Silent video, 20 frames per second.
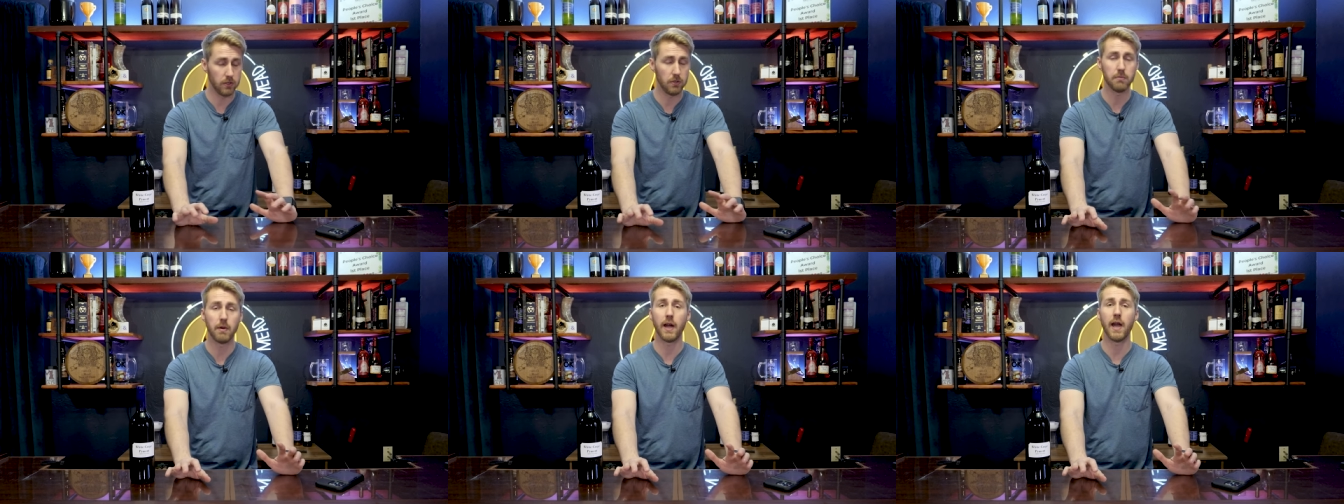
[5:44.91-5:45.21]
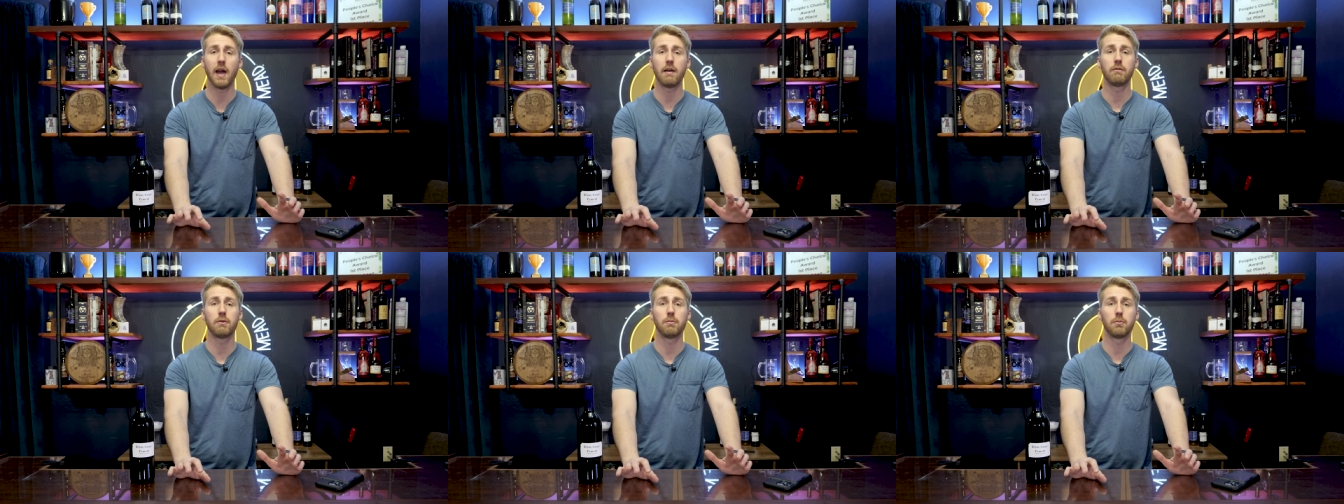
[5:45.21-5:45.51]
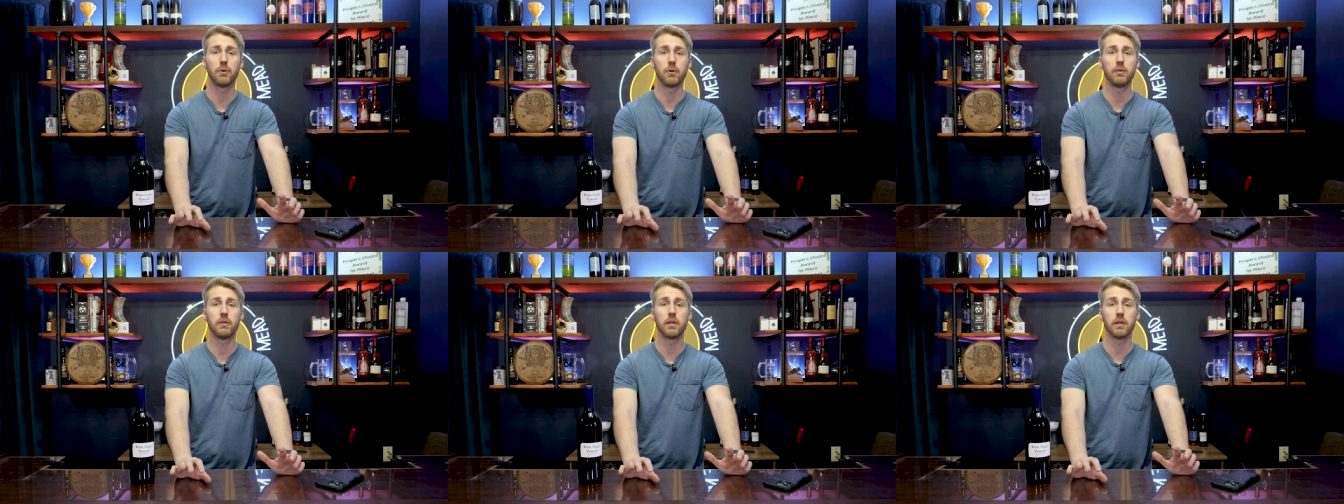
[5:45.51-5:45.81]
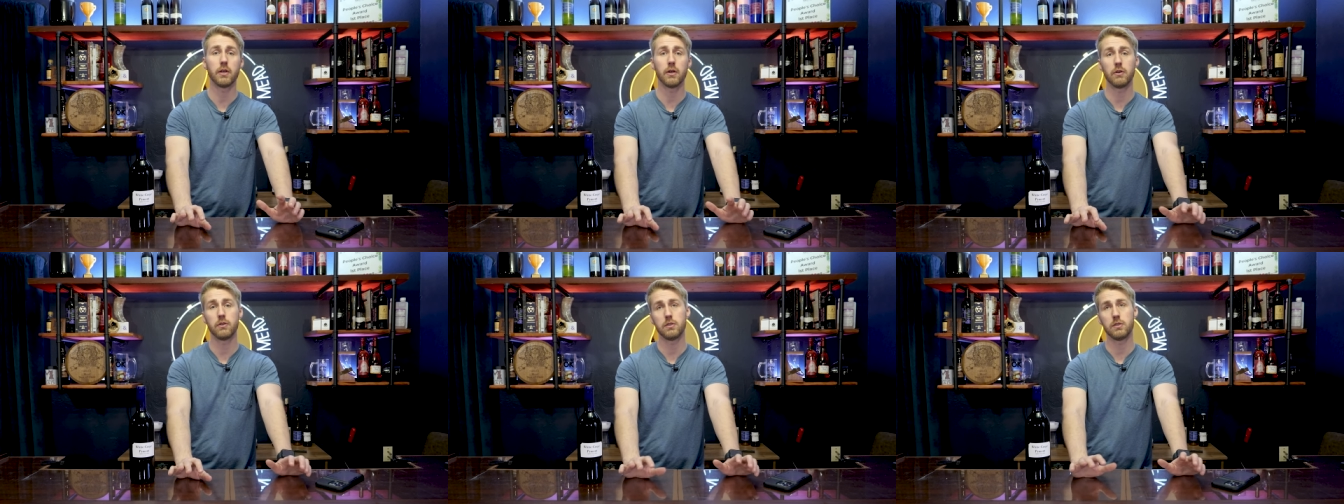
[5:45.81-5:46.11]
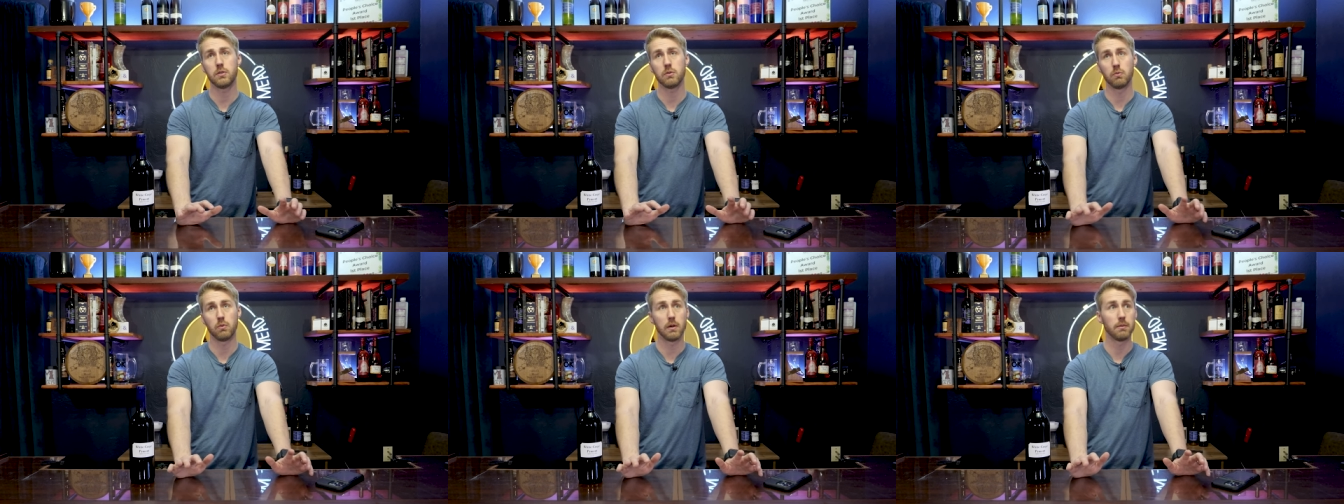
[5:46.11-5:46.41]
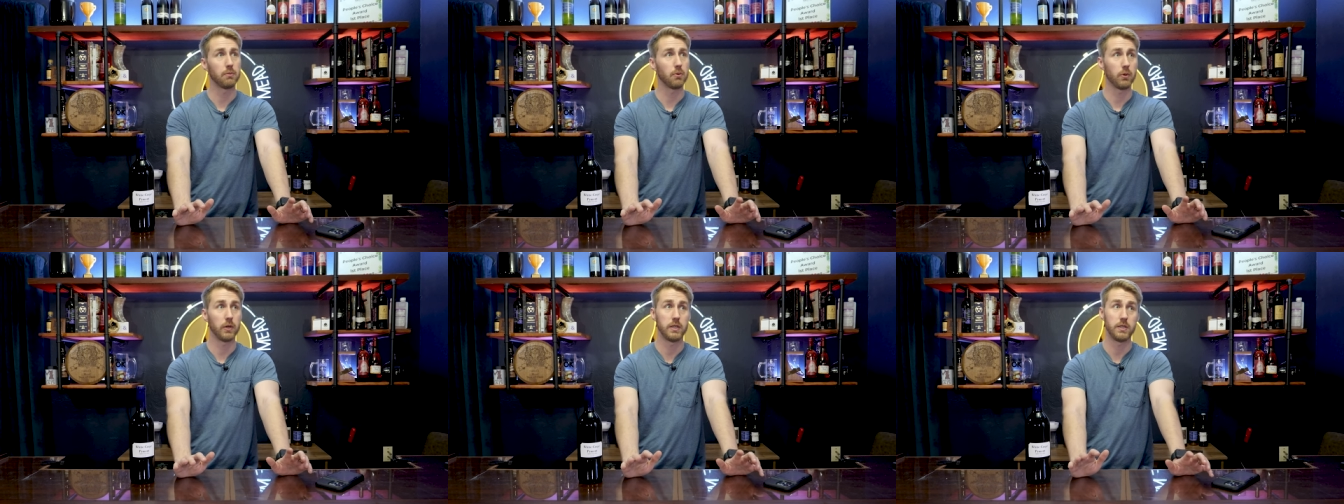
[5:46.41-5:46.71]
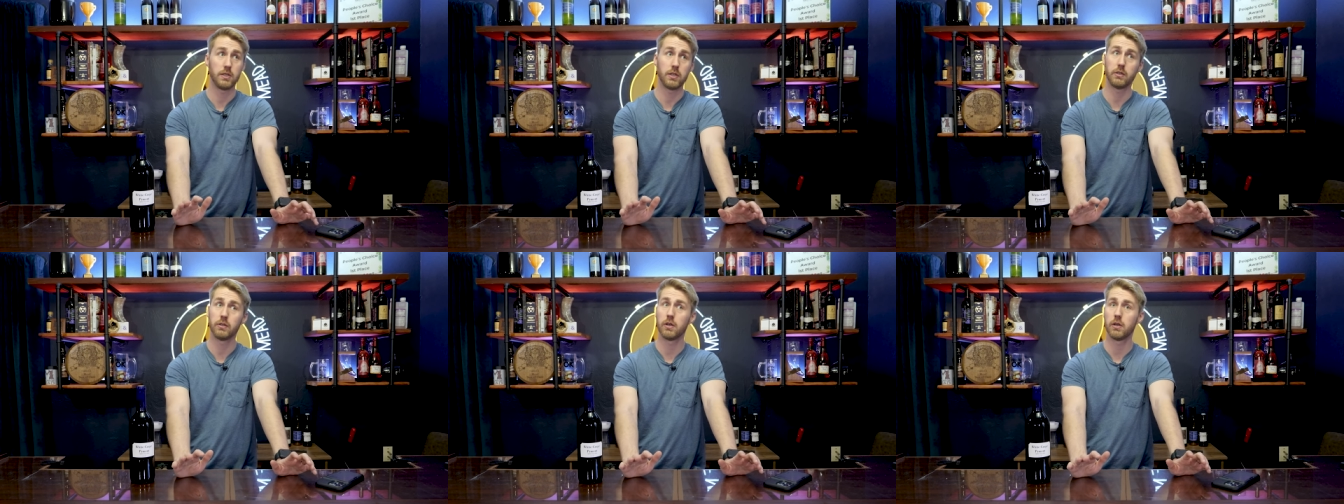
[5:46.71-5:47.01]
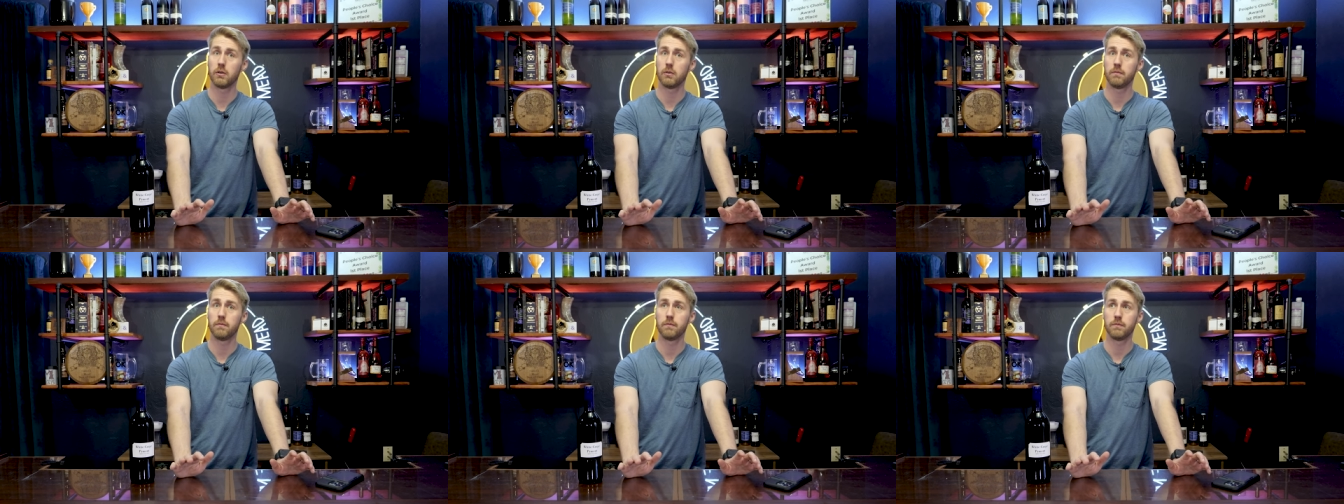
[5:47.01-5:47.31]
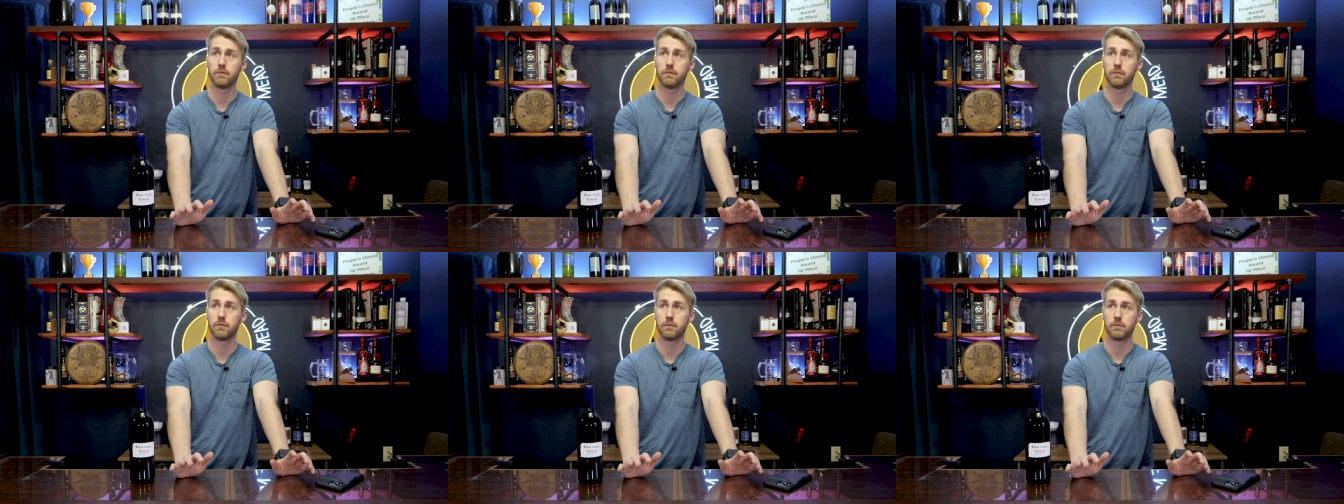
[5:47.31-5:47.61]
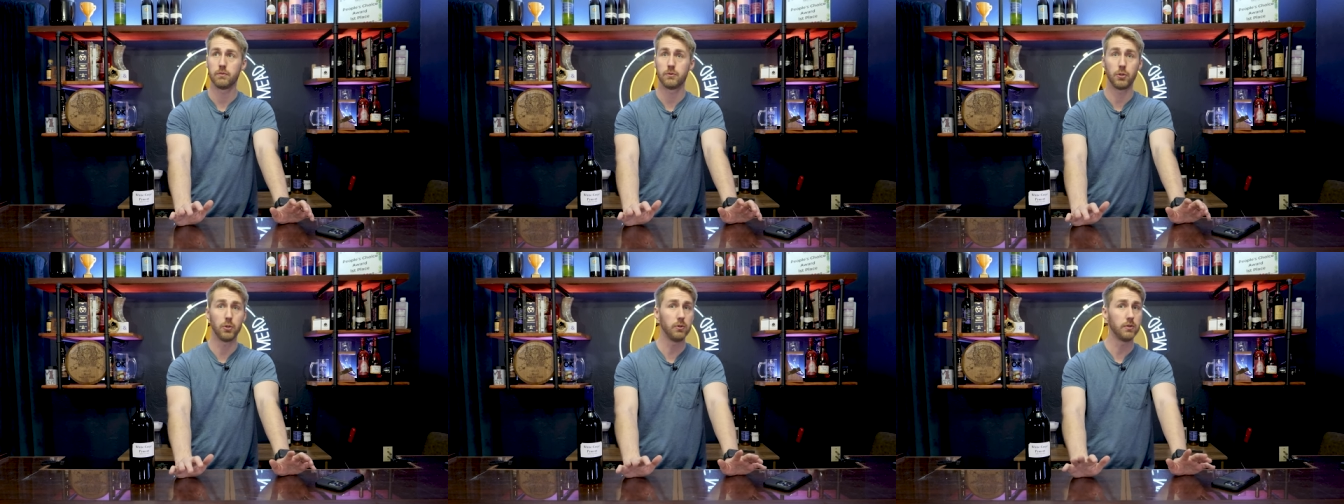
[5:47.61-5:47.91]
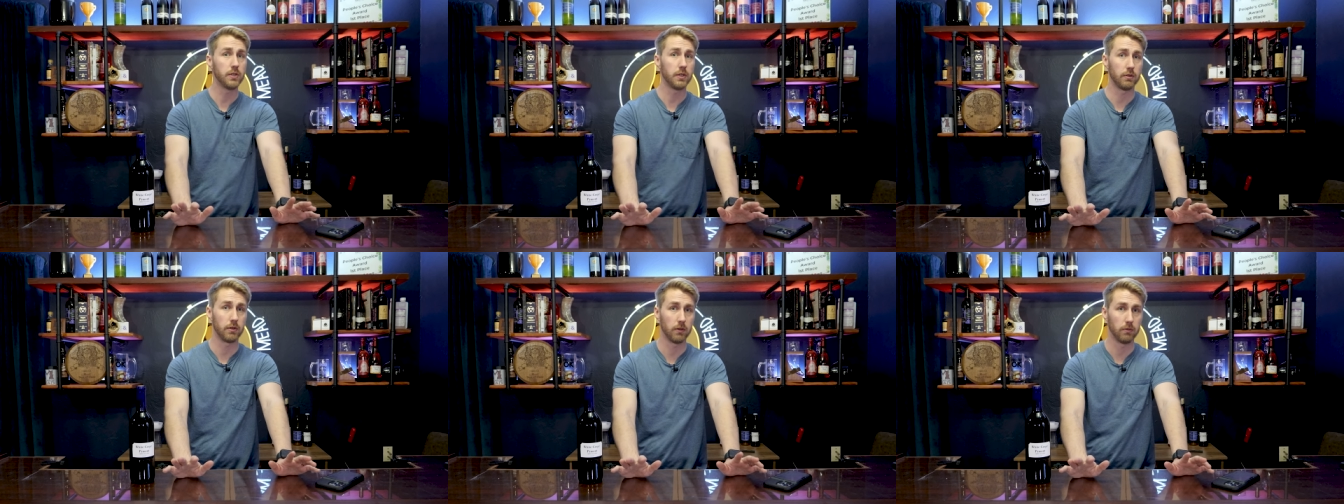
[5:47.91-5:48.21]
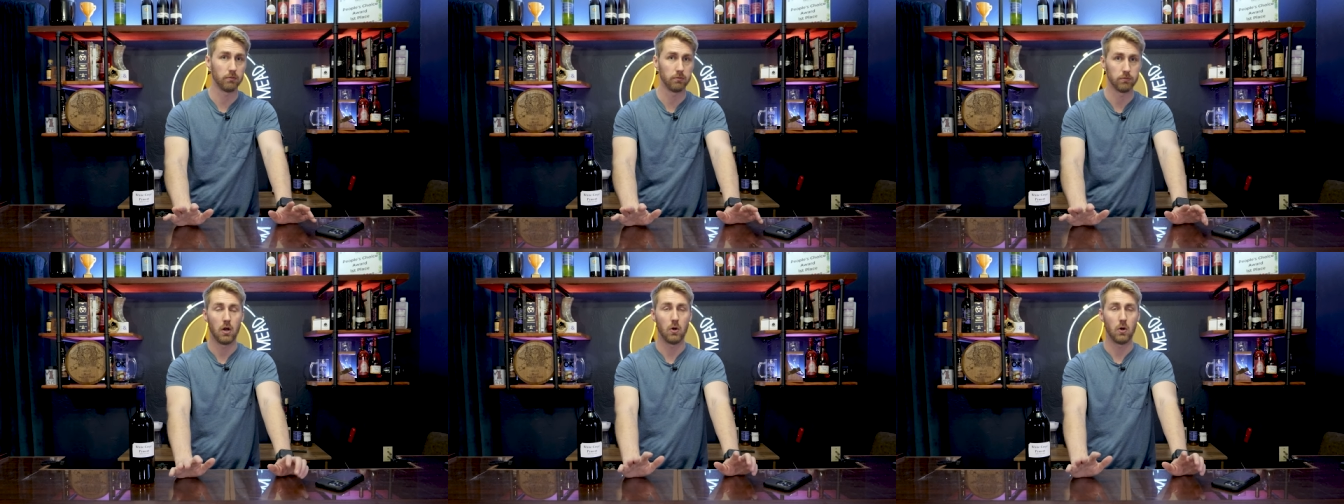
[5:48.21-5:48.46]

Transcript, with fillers: You might have a brew that goes to 1.020,